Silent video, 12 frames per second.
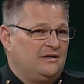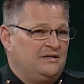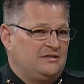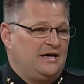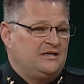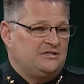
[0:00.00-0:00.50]

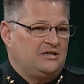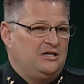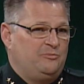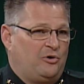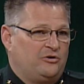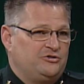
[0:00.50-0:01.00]
it takes to
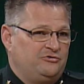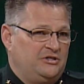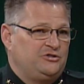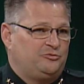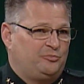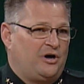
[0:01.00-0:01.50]
keep our
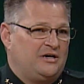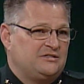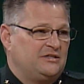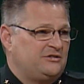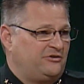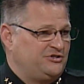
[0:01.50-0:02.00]
judicial
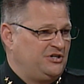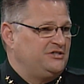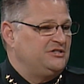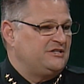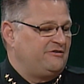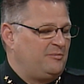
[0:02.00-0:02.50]
process, our
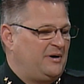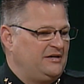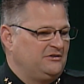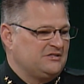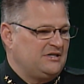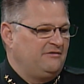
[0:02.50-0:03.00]
judges and everybody
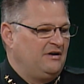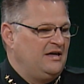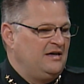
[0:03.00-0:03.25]
else safe.